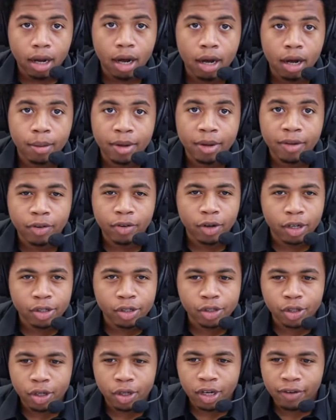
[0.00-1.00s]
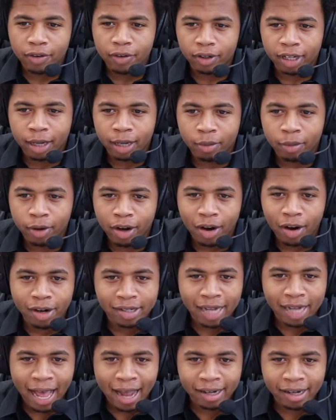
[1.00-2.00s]
If you're unsure if your library card
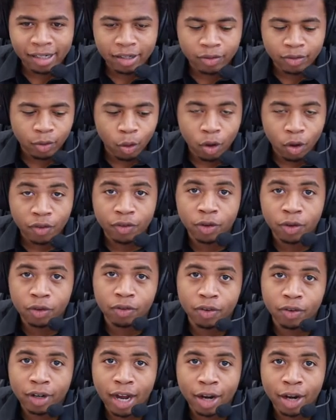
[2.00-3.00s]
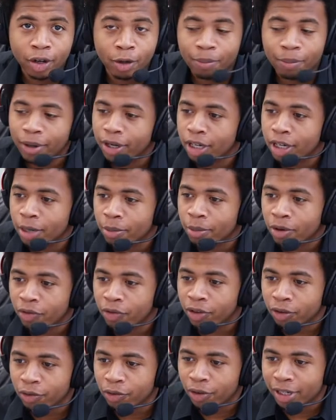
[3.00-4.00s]
is active or if you've forgotten your PIN number,
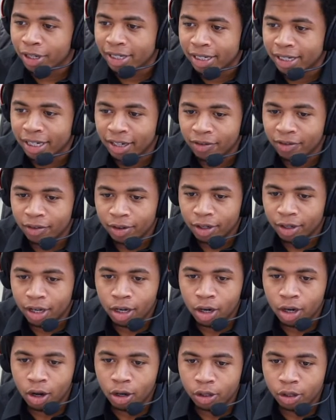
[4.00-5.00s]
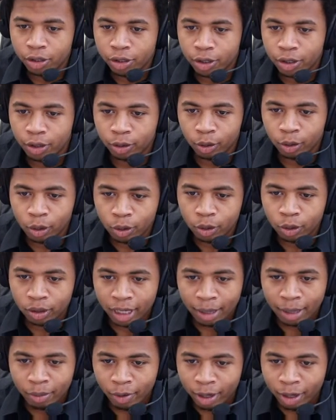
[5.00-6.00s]
feel free to give a call to your local
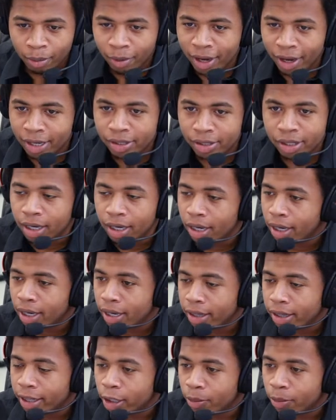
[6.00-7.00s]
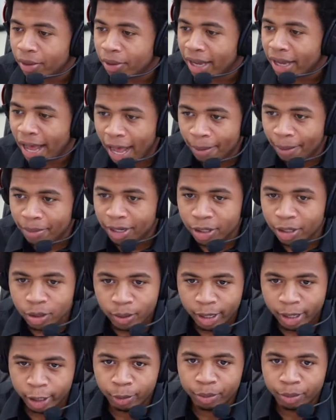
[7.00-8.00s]
library branch. They'll be happy
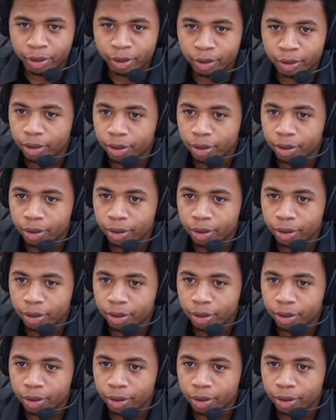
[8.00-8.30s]
to help you.